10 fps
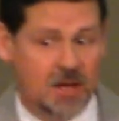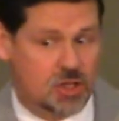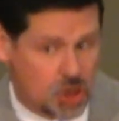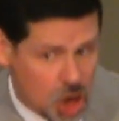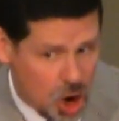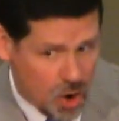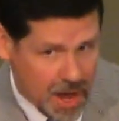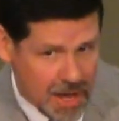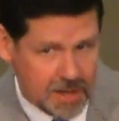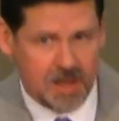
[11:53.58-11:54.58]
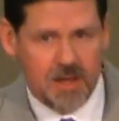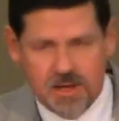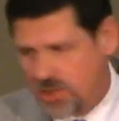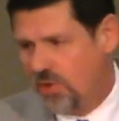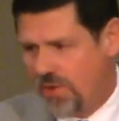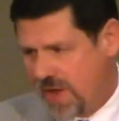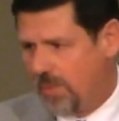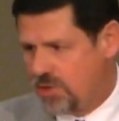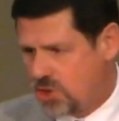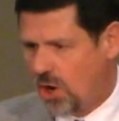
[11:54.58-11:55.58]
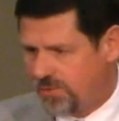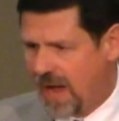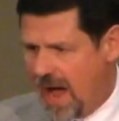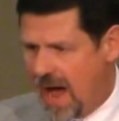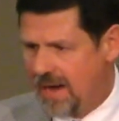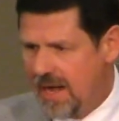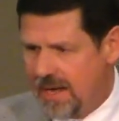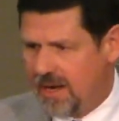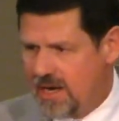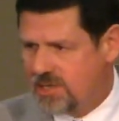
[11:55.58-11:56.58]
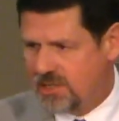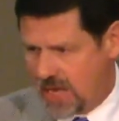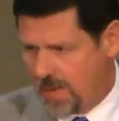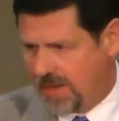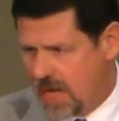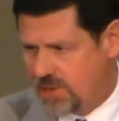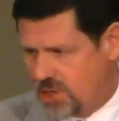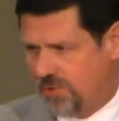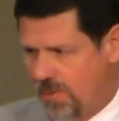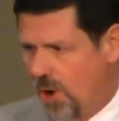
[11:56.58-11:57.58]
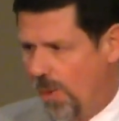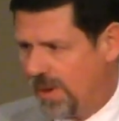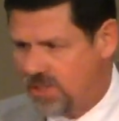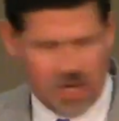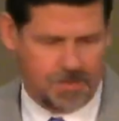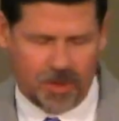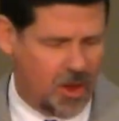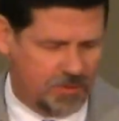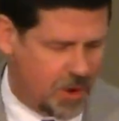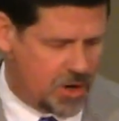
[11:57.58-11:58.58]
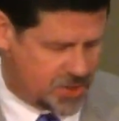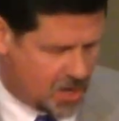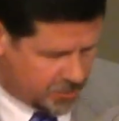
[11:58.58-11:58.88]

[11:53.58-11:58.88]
and do it so that they will serve God. Now let's think about that just for a moment. Simple little verse,